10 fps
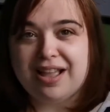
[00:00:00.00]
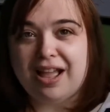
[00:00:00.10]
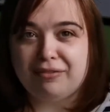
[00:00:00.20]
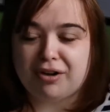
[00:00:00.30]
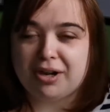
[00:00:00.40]

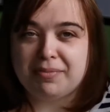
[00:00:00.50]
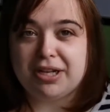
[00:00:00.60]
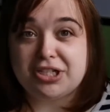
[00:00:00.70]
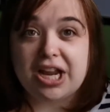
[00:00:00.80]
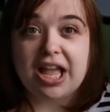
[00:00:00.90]
I'm very
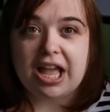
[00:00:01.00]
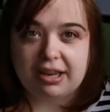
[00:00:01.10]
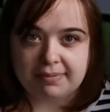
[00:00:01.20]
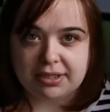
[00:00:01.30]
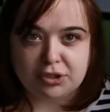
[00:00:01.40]
much,
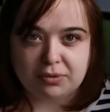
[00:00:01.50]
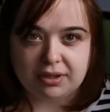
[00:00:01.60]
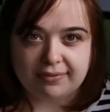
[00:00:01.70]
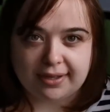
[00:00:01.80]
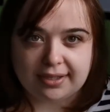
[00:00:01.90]
I punch you
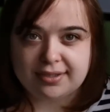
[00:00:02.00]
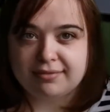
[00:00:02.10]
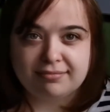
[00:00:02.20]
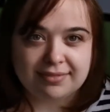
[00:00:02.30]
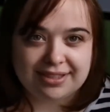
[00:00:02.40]
in the face.